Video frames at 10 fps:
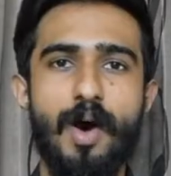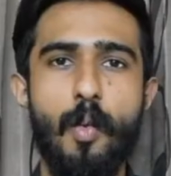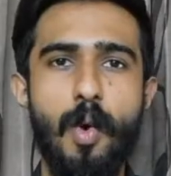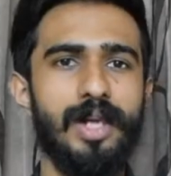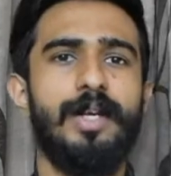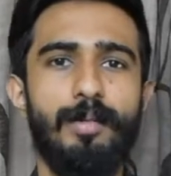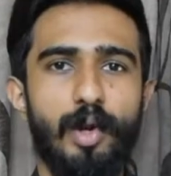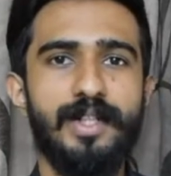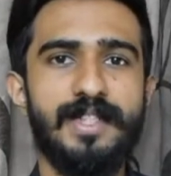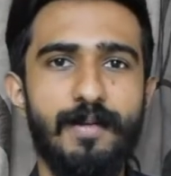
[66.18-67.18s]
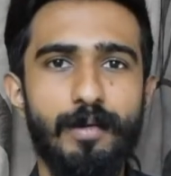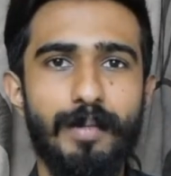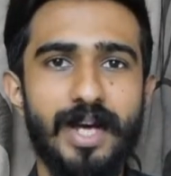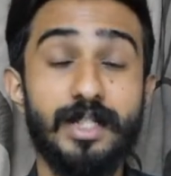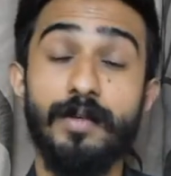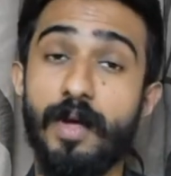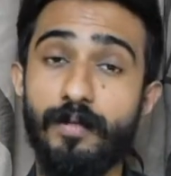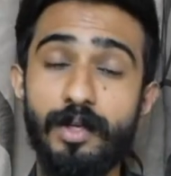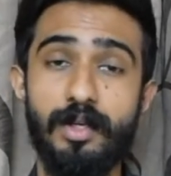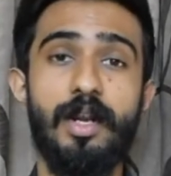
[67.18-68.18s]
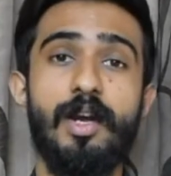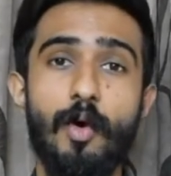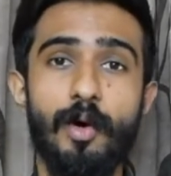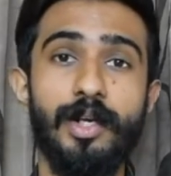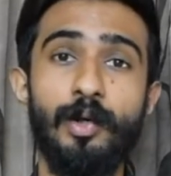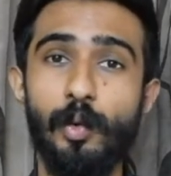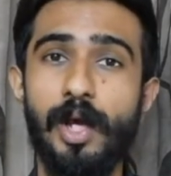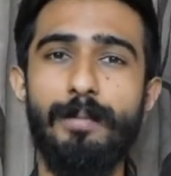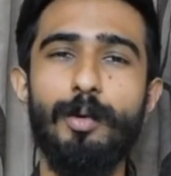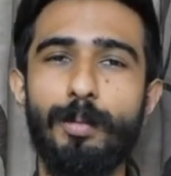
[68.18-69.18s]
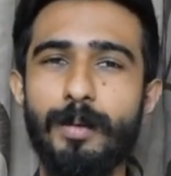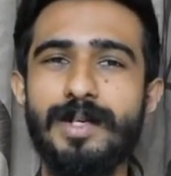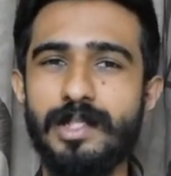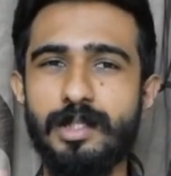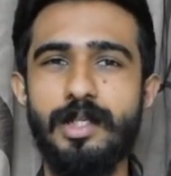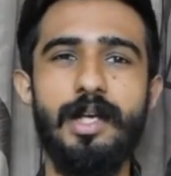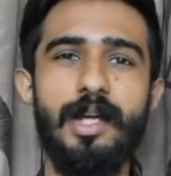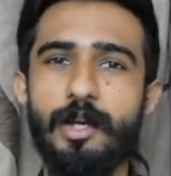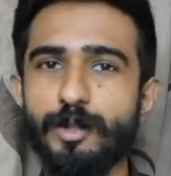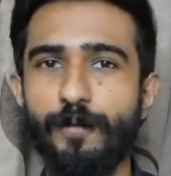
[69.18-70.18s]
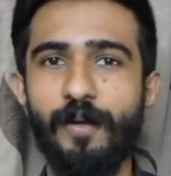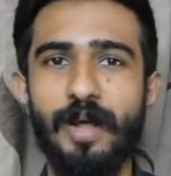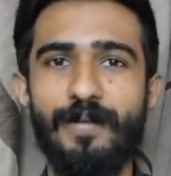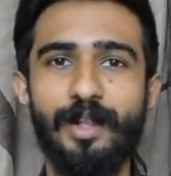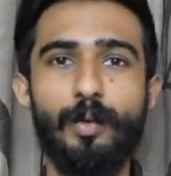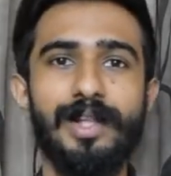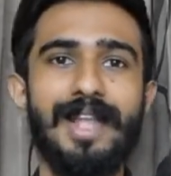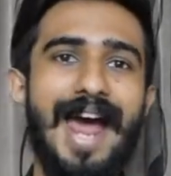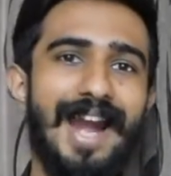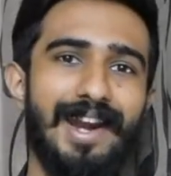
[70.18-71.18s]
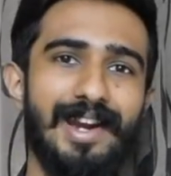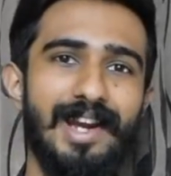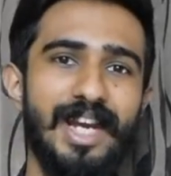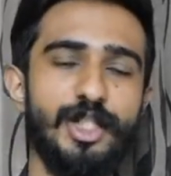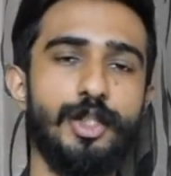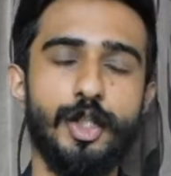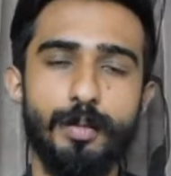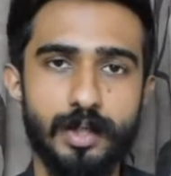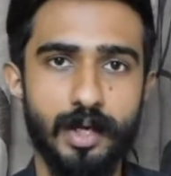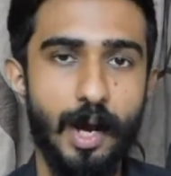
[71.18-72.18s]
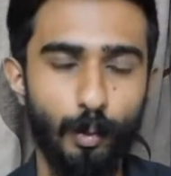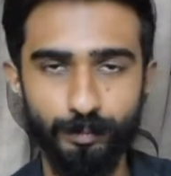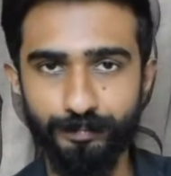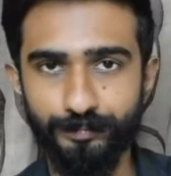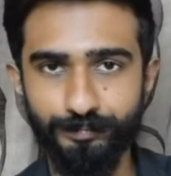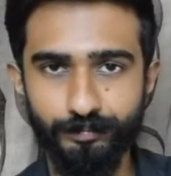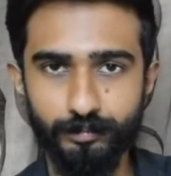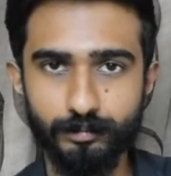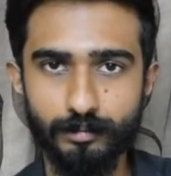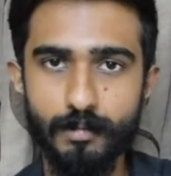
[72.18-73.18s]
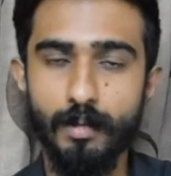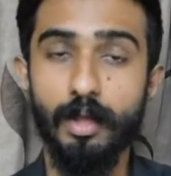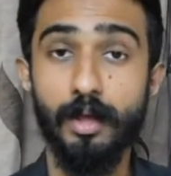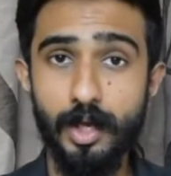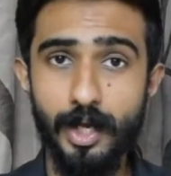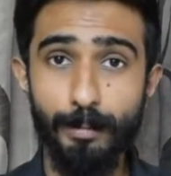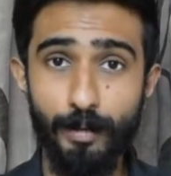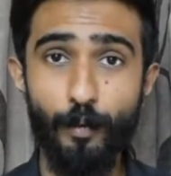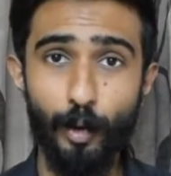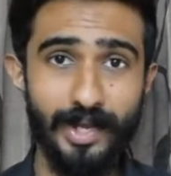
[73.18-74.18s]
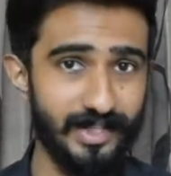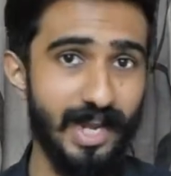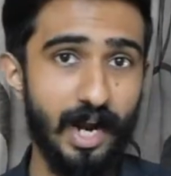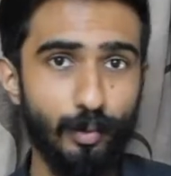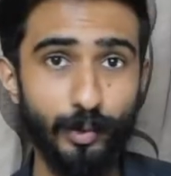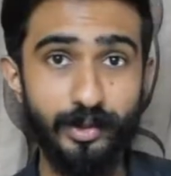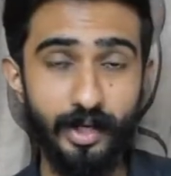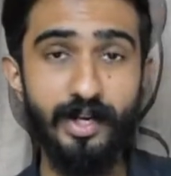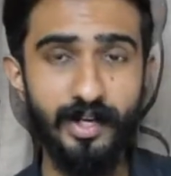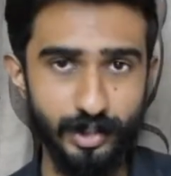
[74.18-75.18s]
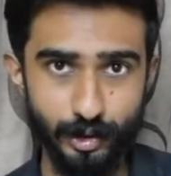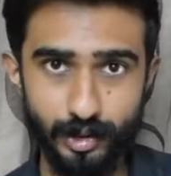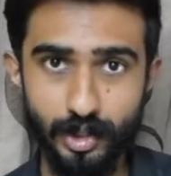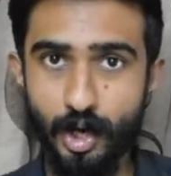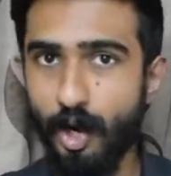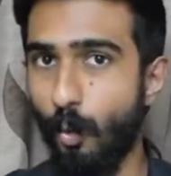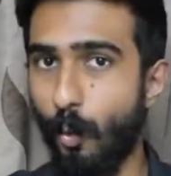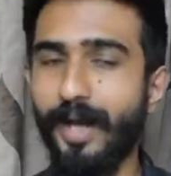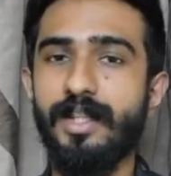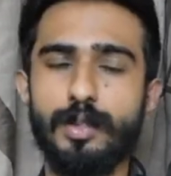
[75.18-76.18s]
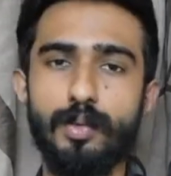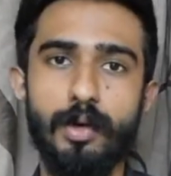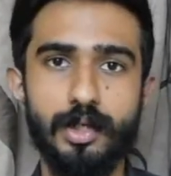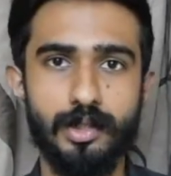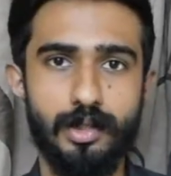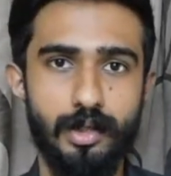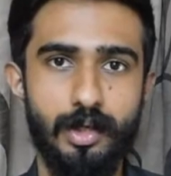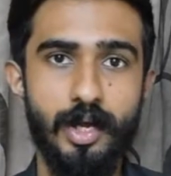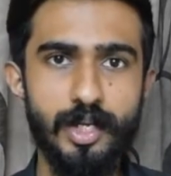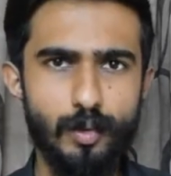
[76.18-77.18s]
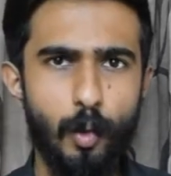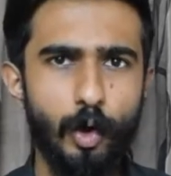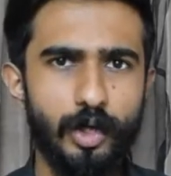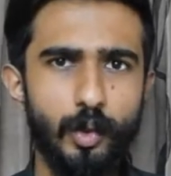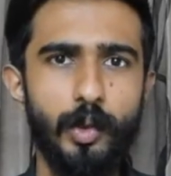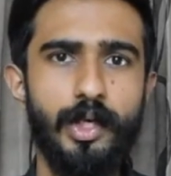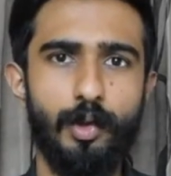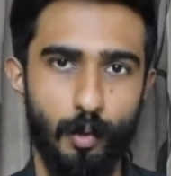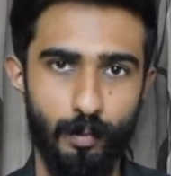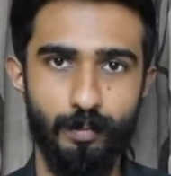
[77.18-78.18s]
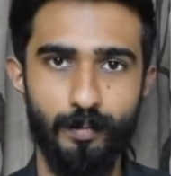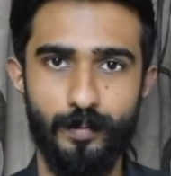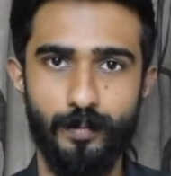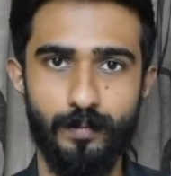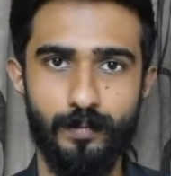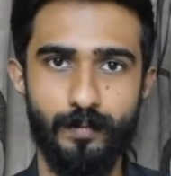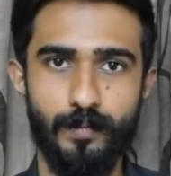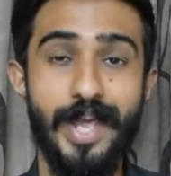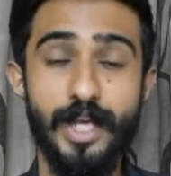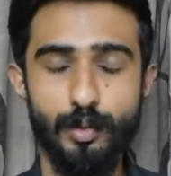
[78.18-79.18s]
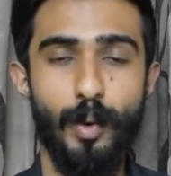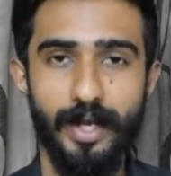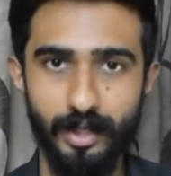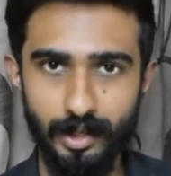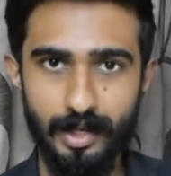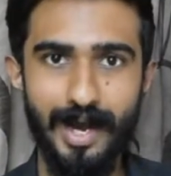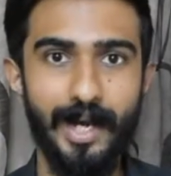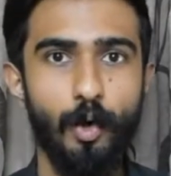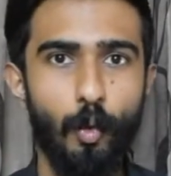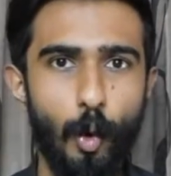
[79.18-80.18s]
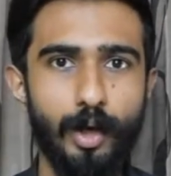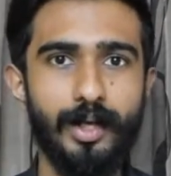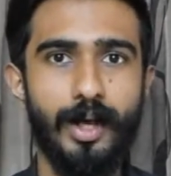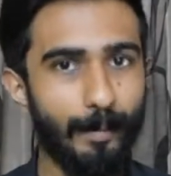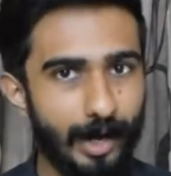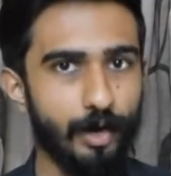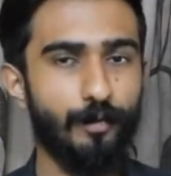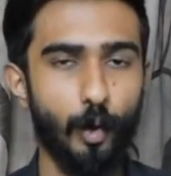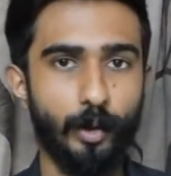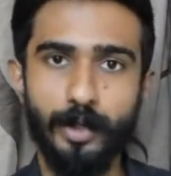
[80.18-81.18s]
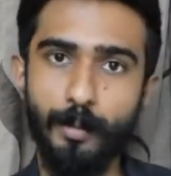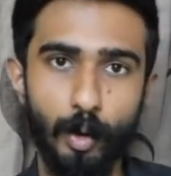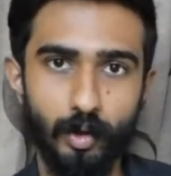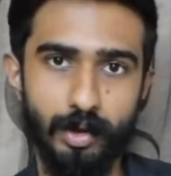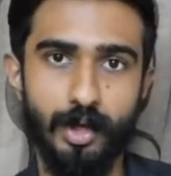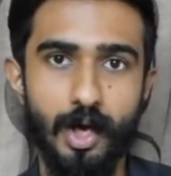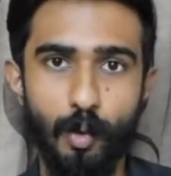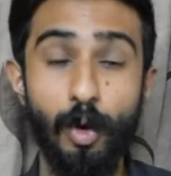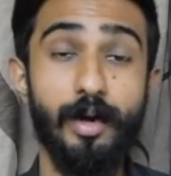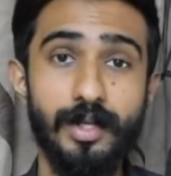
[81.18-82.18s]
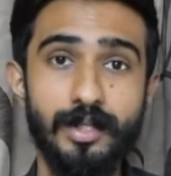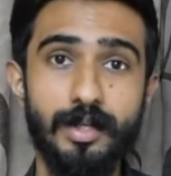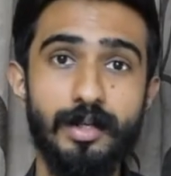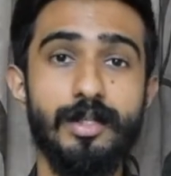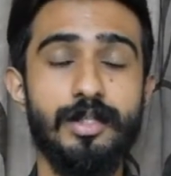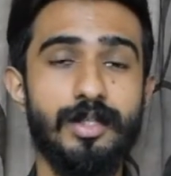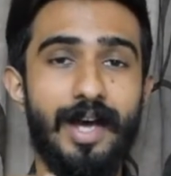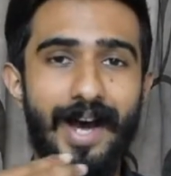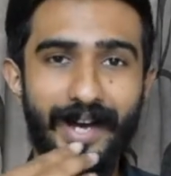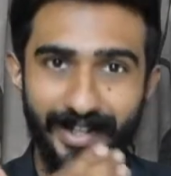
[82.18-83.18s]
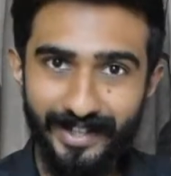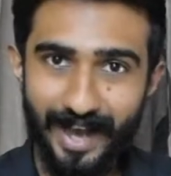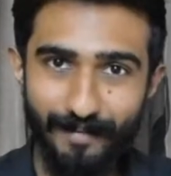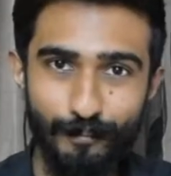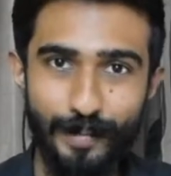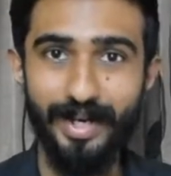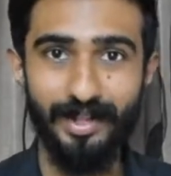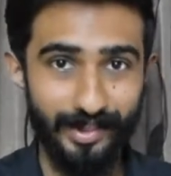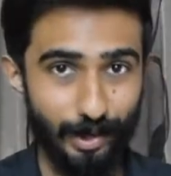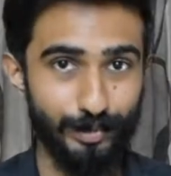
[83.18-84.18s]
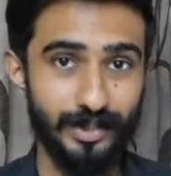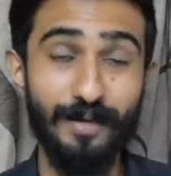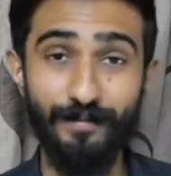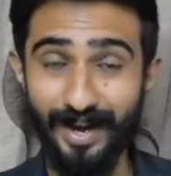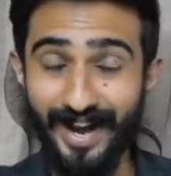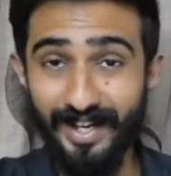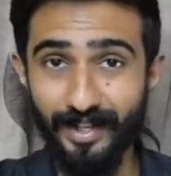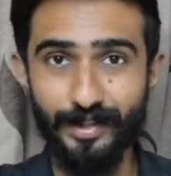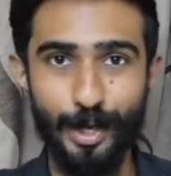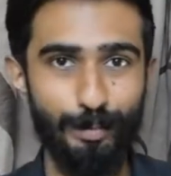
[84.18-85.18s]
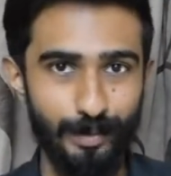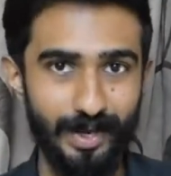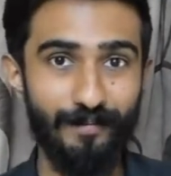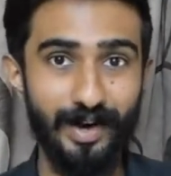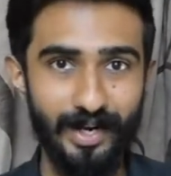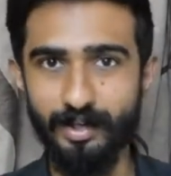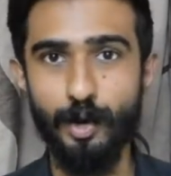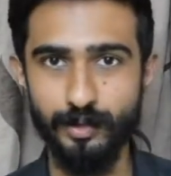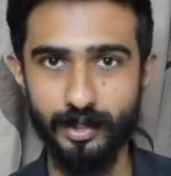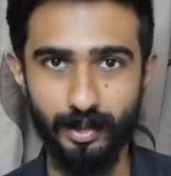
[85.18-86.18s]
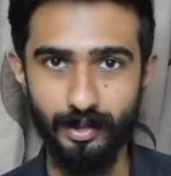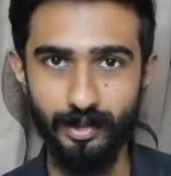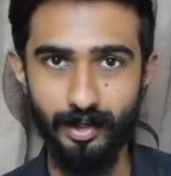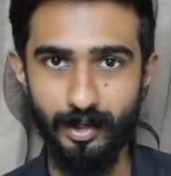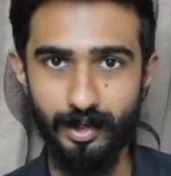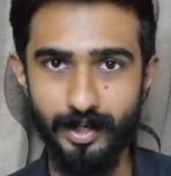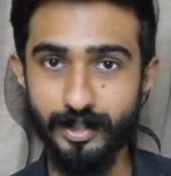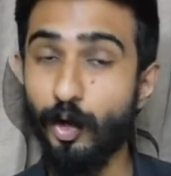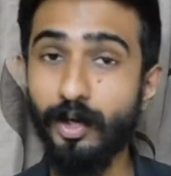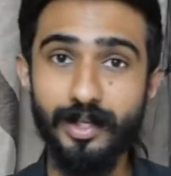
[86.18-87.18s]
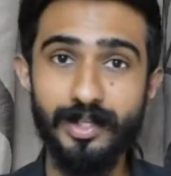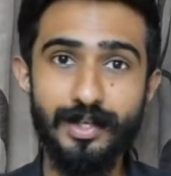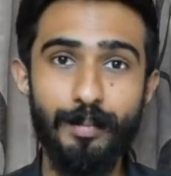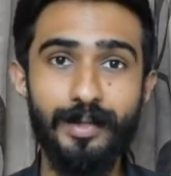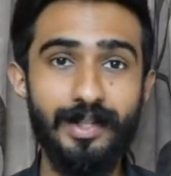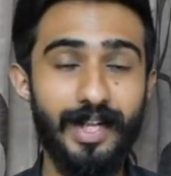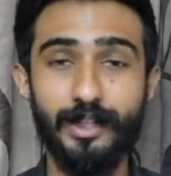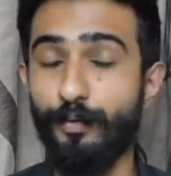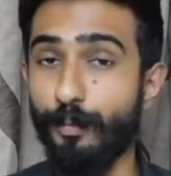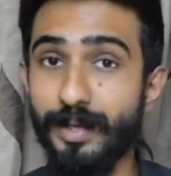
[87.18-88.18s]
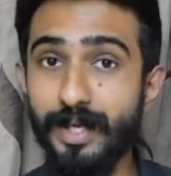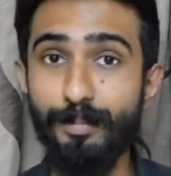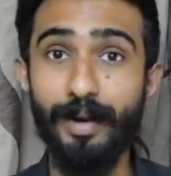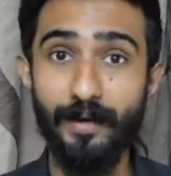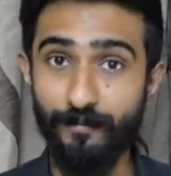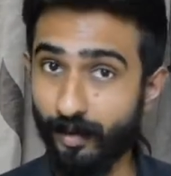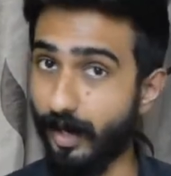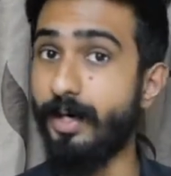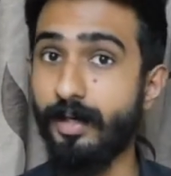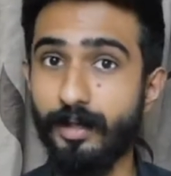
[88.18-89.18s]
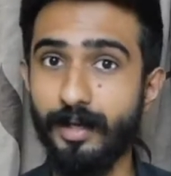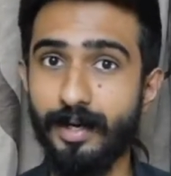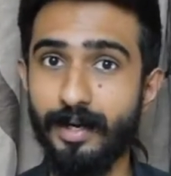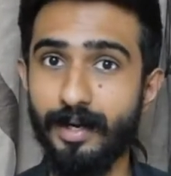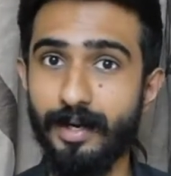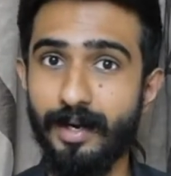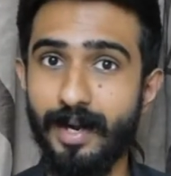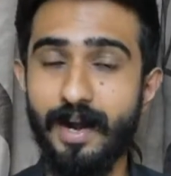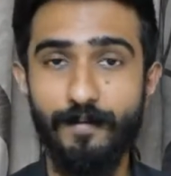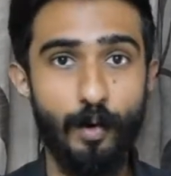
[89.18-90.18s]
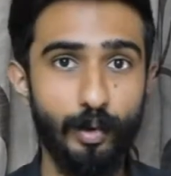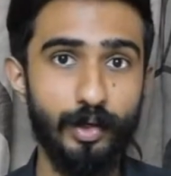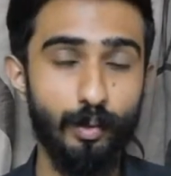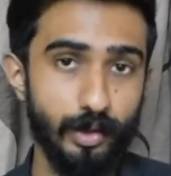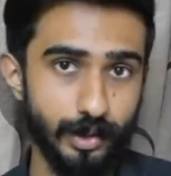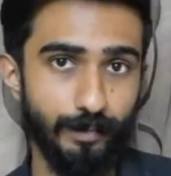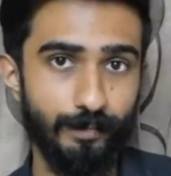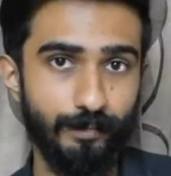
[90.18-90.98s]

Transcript: Welcome to Rich Living Mastery, where we create content to help you optimize three areas of your life health, wealth, and relationships. Now, before I start with three reasons why this works, here's what you need to know. Here's why I know what I'm kind of talking about. One reason is I have met therapists, I've tried therapy, I've tried counseling. It's not something that's for me, but I've tried it and I found it works.